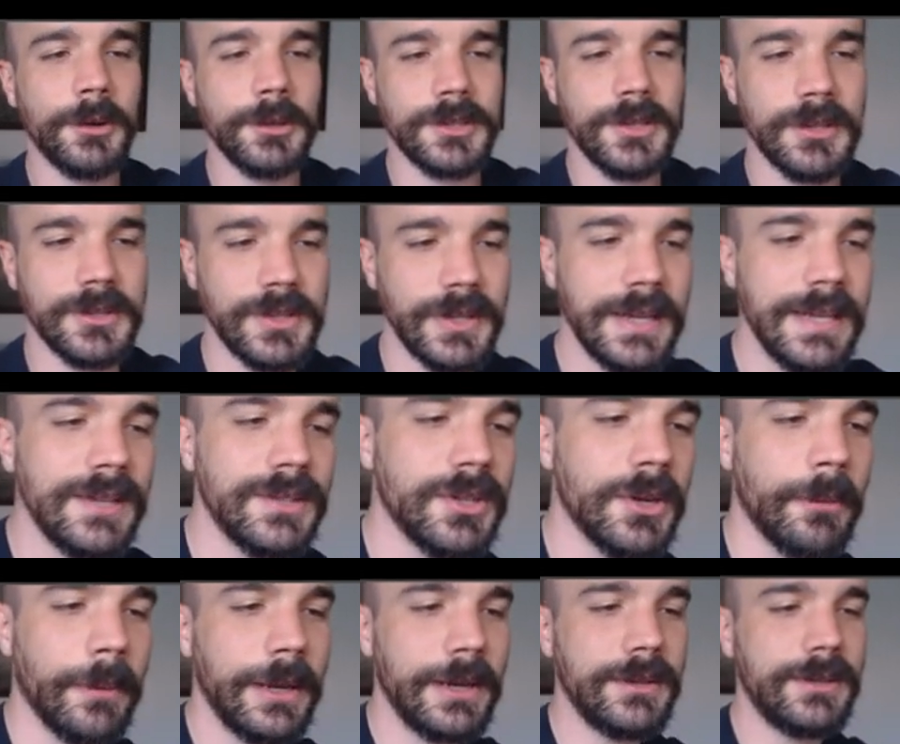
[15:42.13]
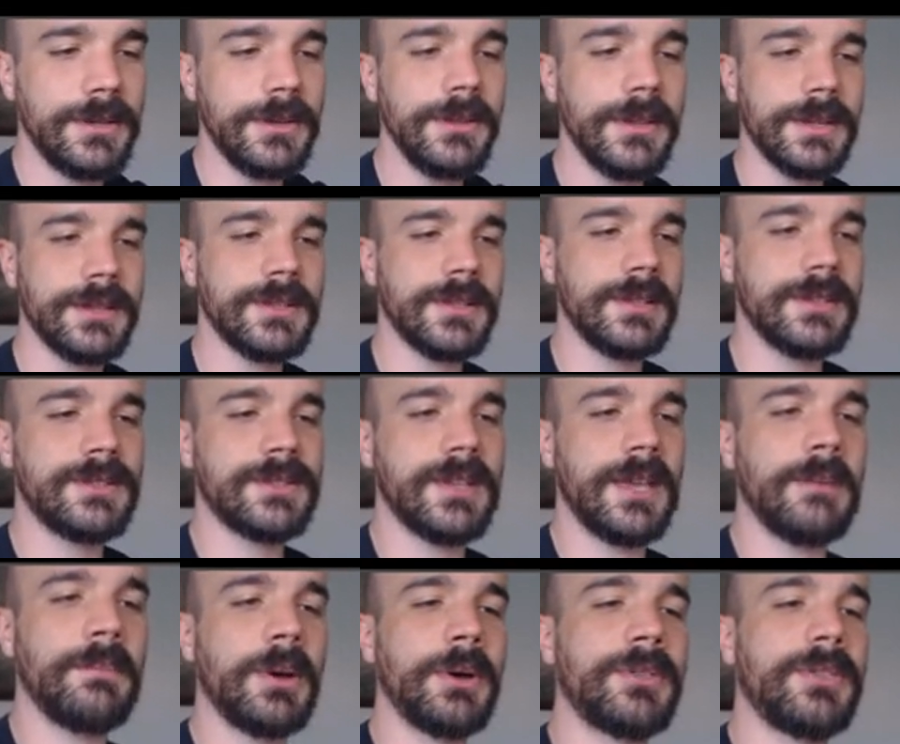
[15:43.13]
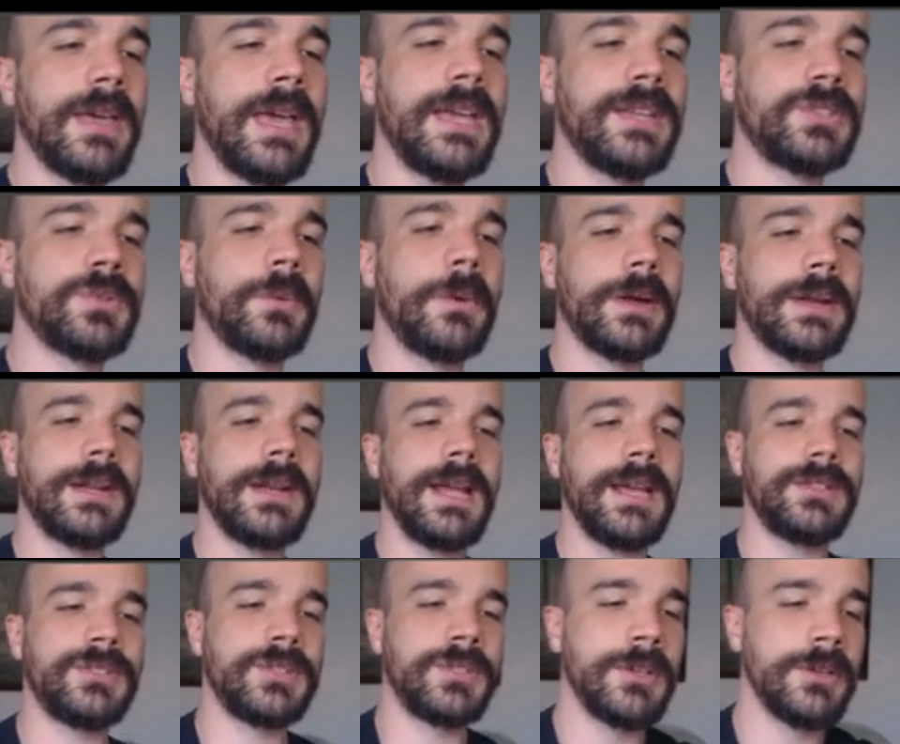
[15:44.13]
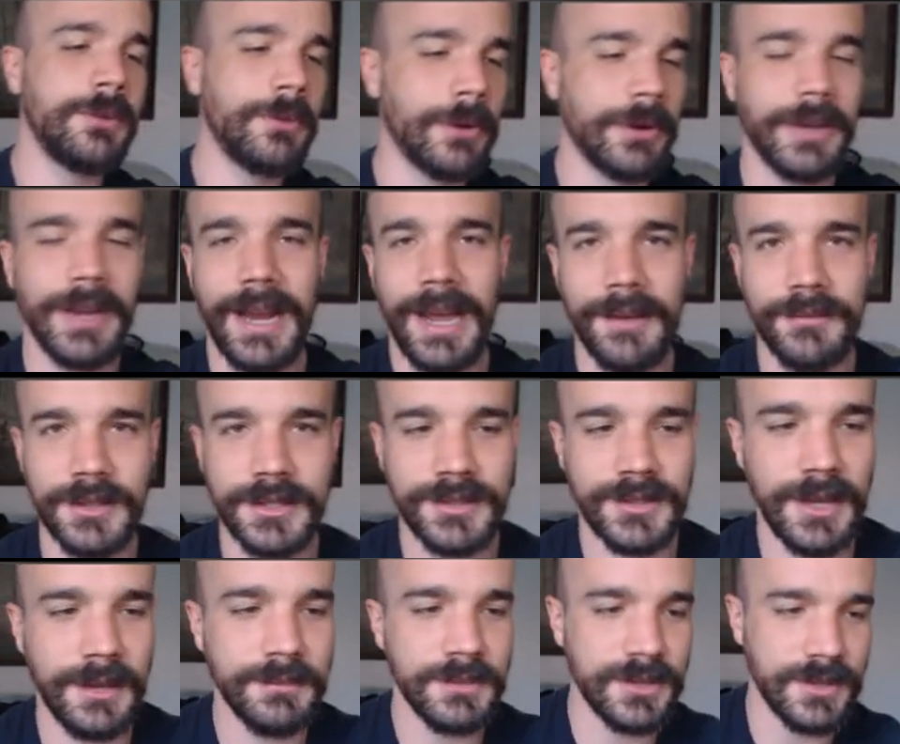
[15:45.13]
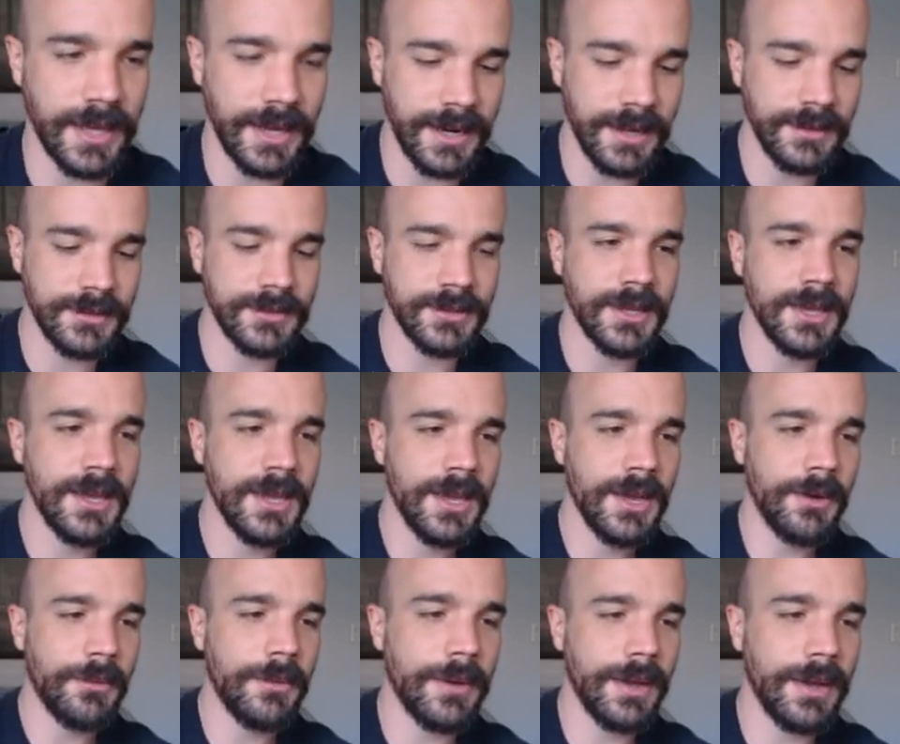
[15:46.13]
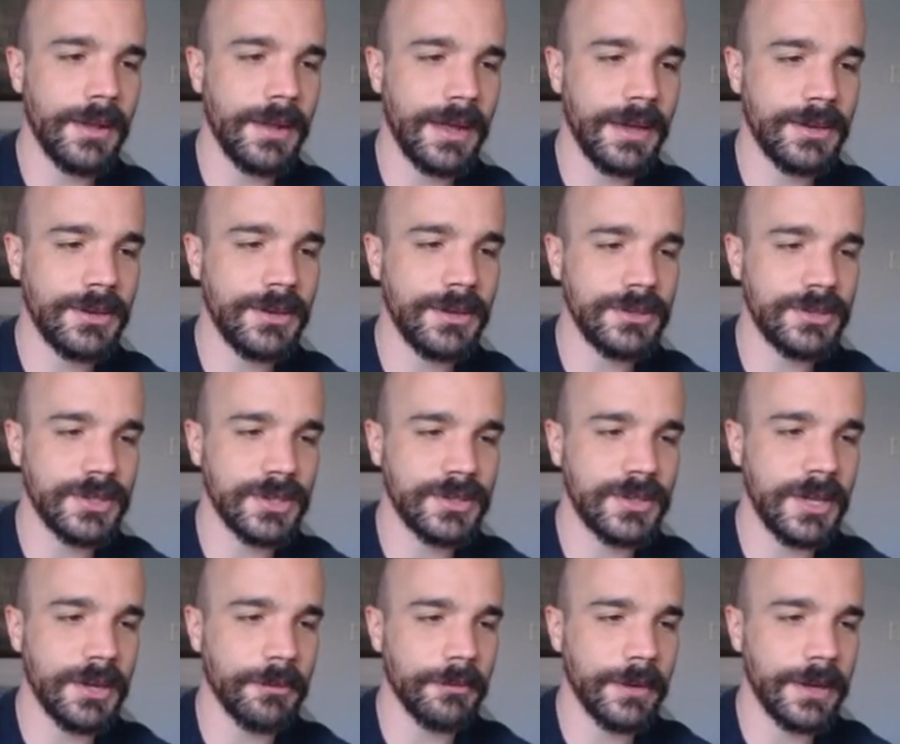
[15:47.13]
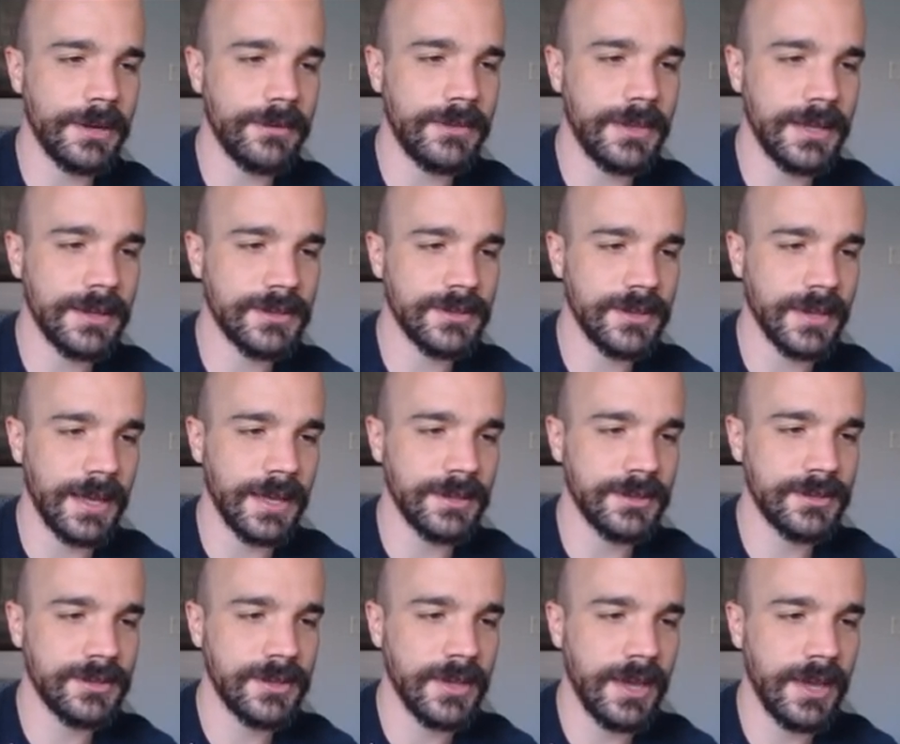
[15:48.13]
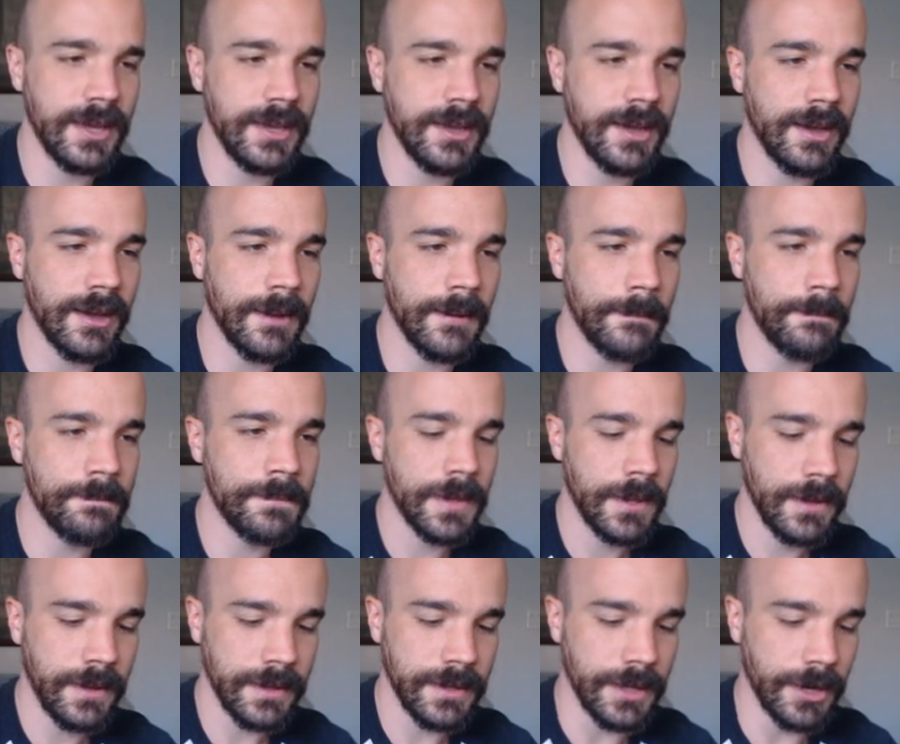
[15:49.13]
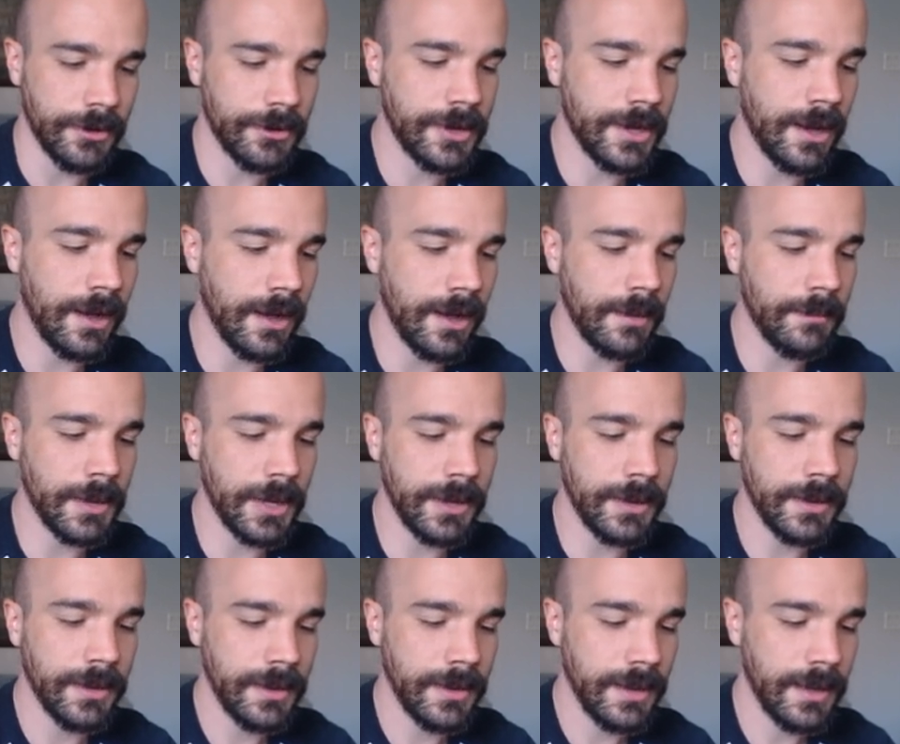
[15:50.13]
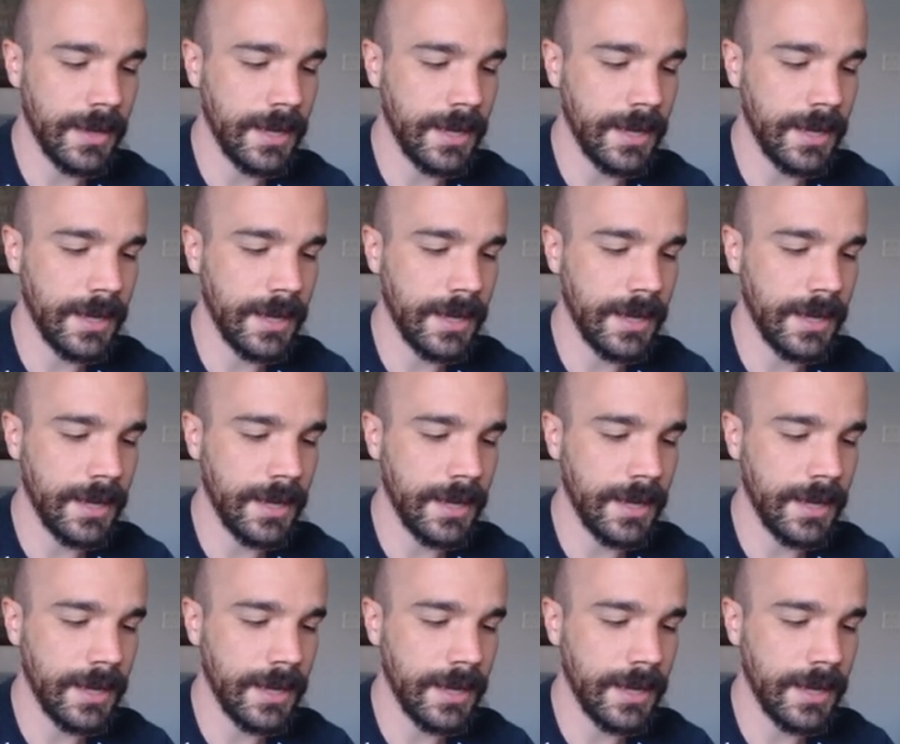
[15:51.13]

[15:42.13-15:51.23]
of course, there's an easier way to do this. Let's say both H1 and H2 are gonna have the same settings. Well, I could just get rid of this and say, um, you know, comma